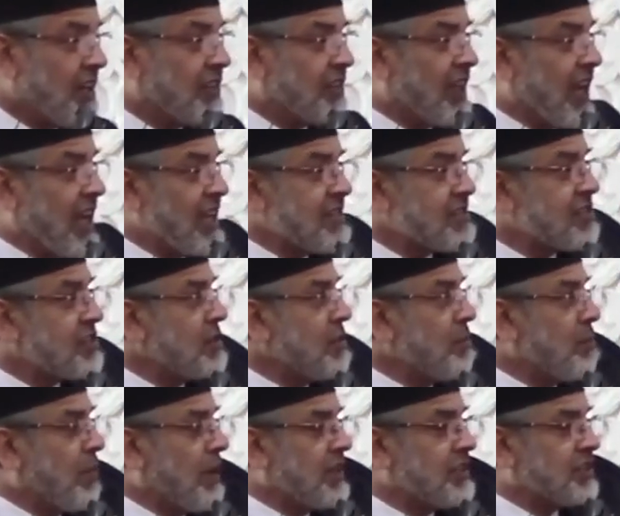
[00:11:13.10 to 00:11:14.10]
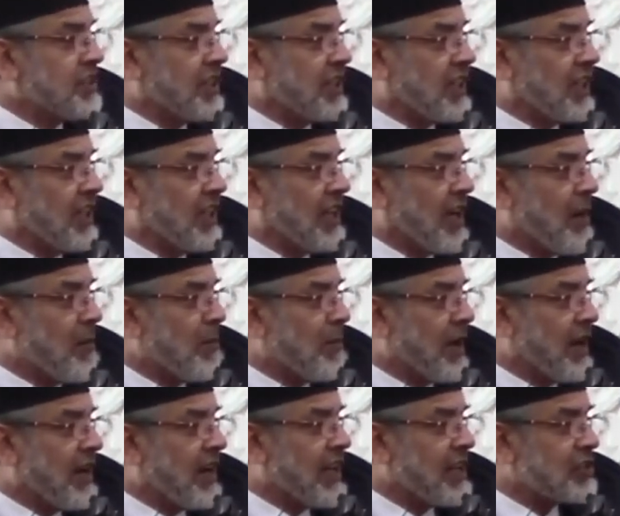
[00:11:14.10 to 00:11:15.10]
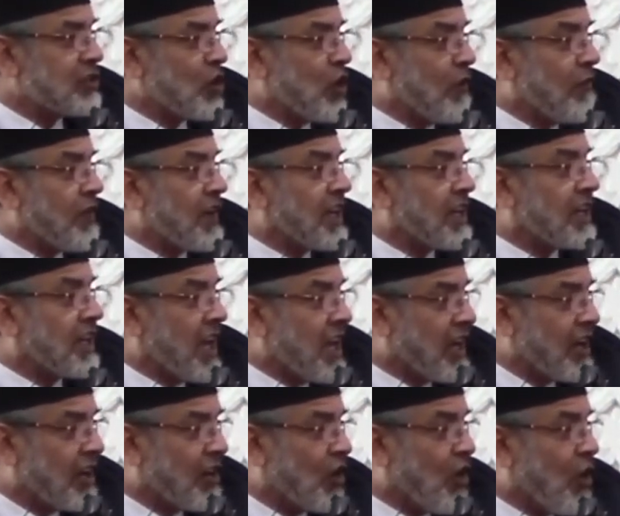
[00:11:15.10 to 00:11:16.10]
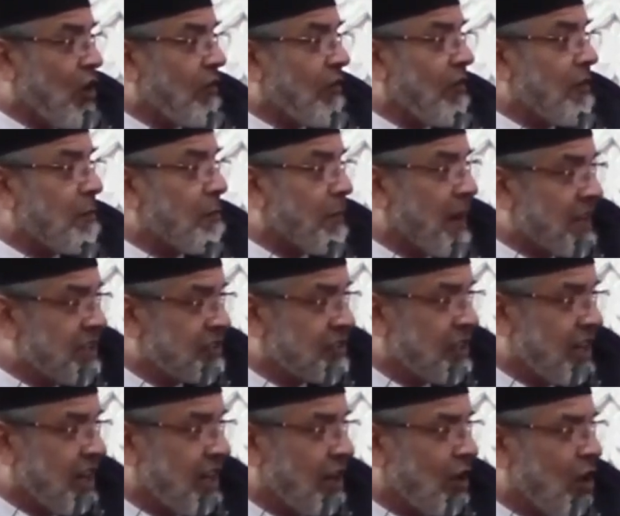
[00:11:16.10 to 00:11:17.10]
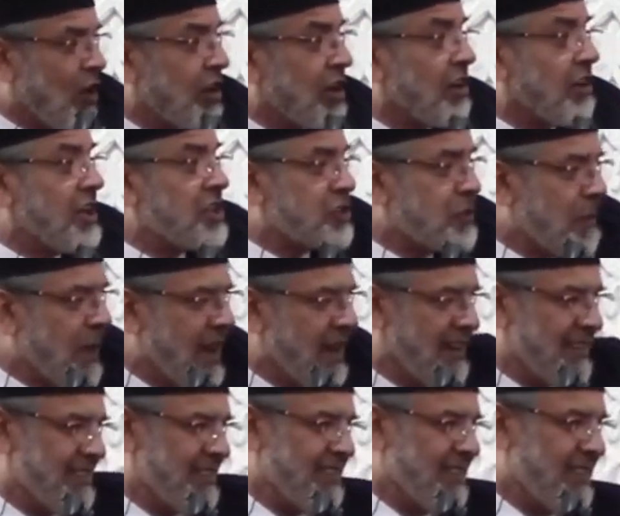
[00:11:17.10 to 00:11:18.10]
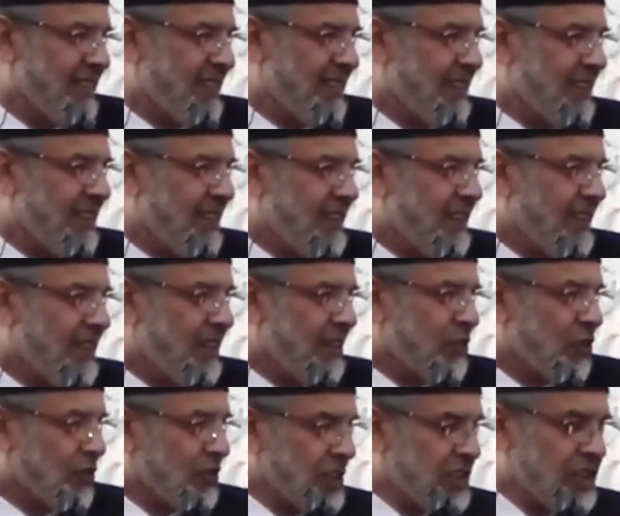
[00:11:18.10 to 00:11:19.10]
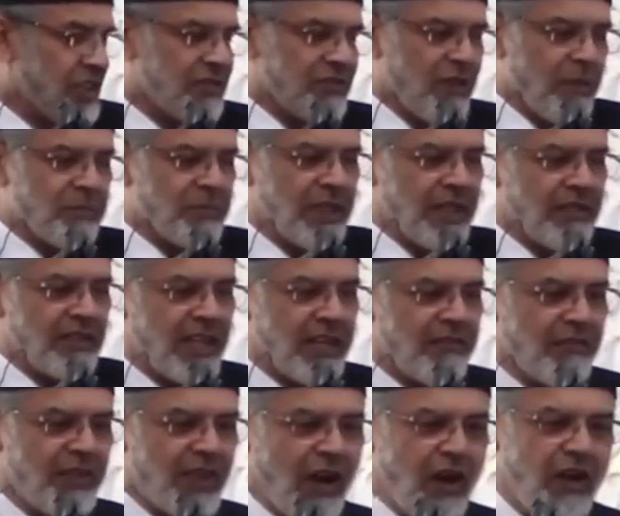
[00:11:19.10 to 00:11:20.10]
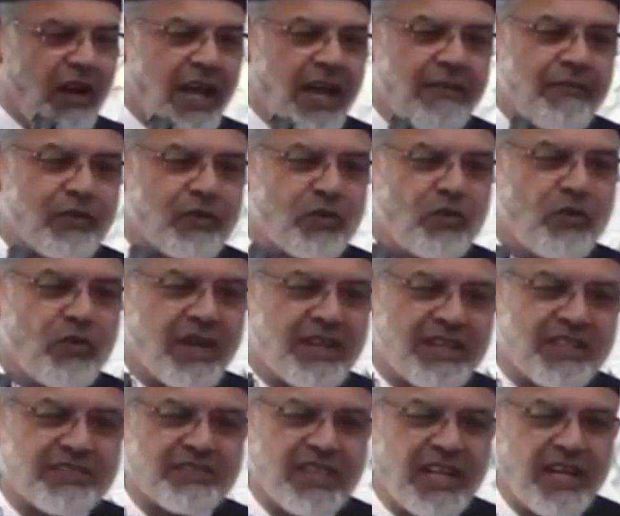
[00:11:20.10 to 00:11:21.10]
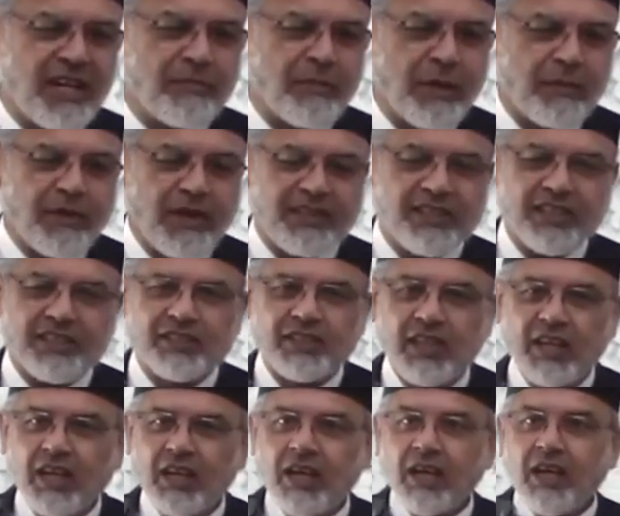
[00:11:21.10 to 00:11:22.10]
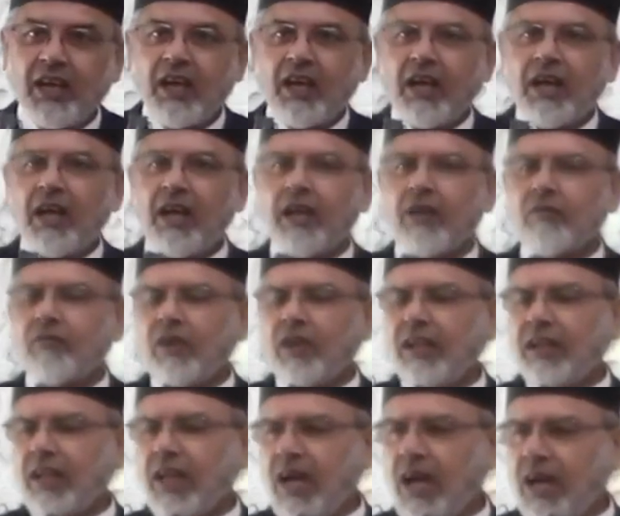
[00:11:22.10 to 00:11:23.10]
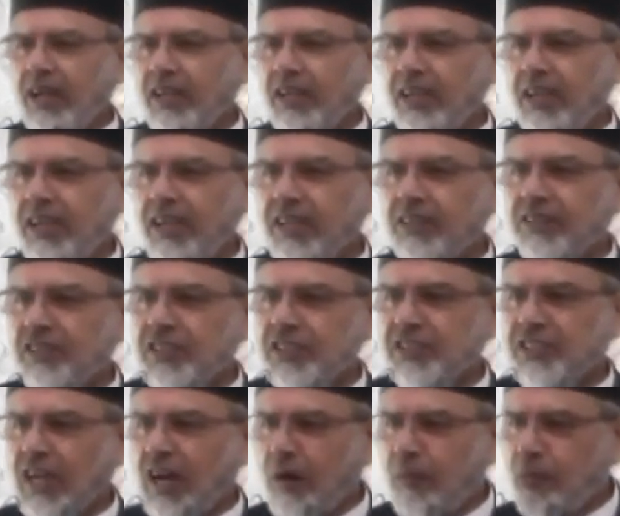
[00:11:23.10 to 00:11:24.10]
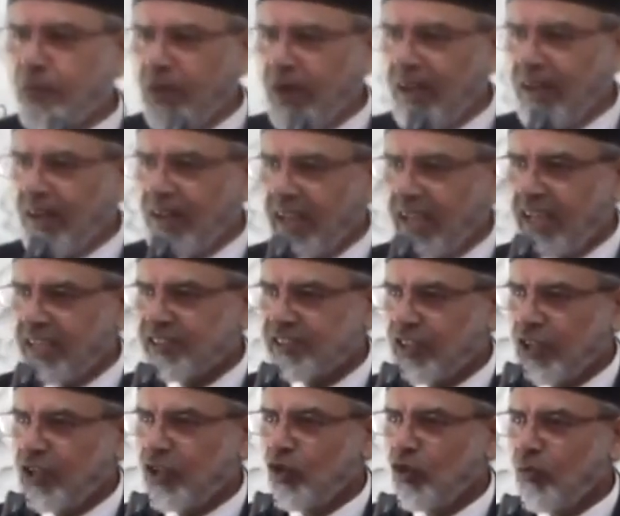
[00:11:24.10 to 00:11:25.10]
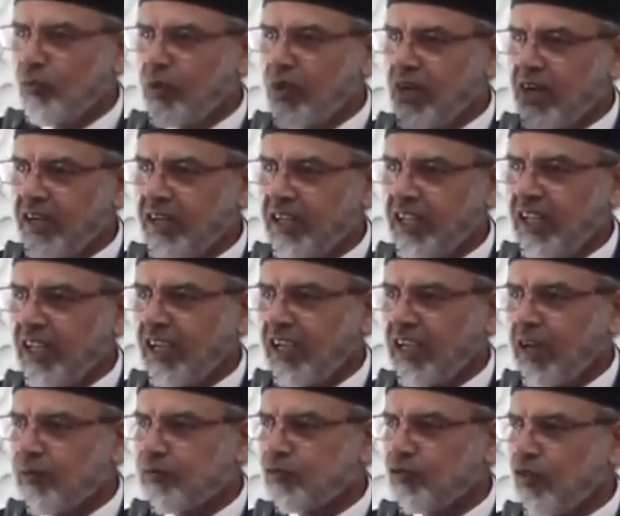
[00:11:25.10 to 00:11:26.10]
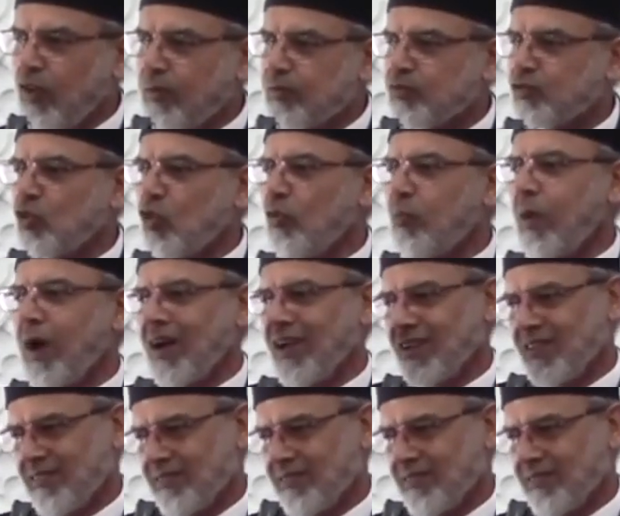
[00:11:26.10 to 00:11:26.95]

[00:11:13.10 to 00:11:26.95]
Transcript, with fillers: than simplicity, humbleness of a king, of a president, or a rich man. So this is one thing that we all have to understand, my brothers. And wallahi, this humbleness and humility comes from sohbah,